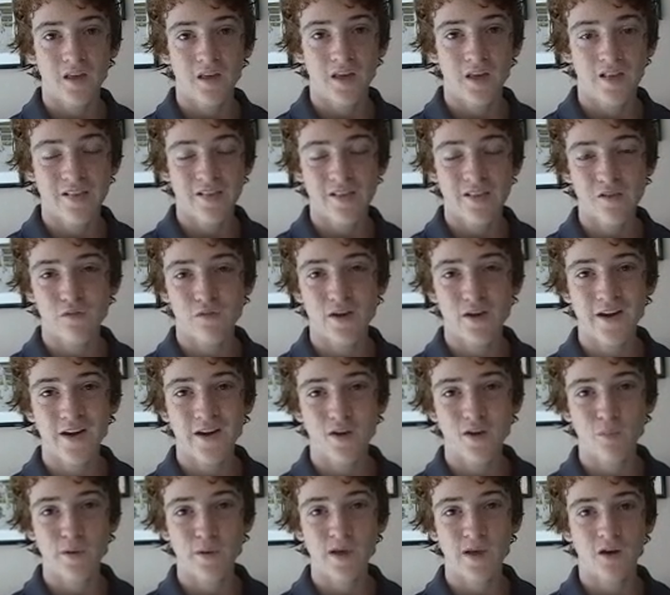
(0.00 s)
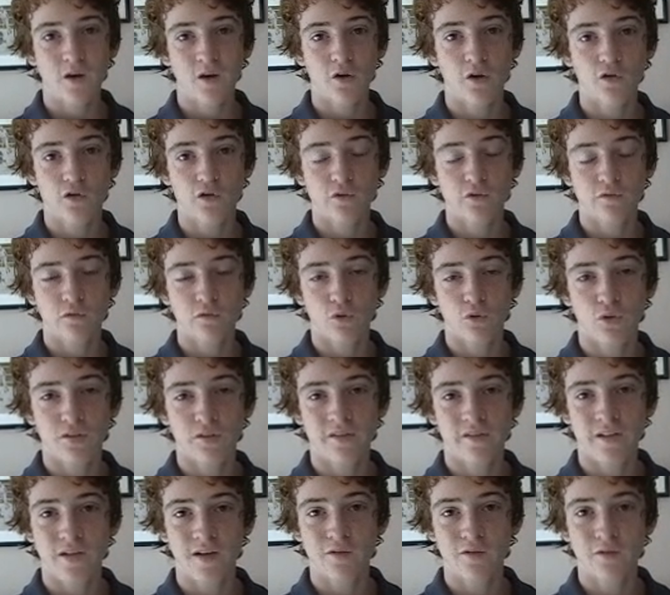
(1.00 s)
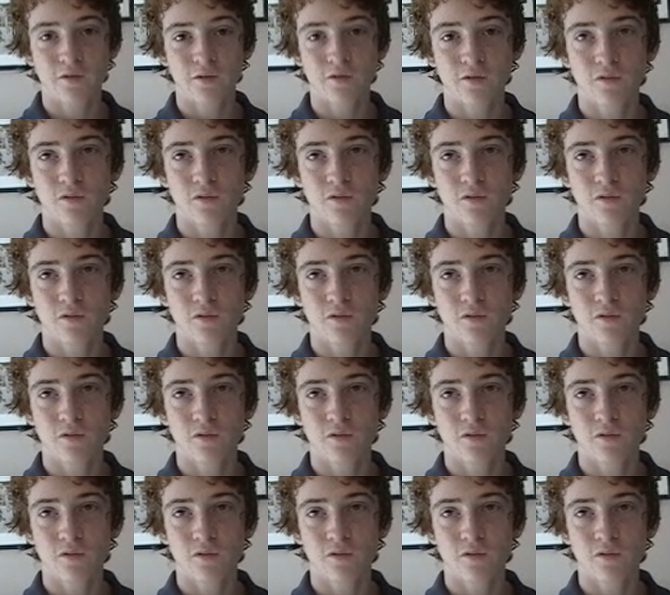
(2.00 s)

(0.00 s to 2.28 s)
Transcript: Is this fight going to be at 147?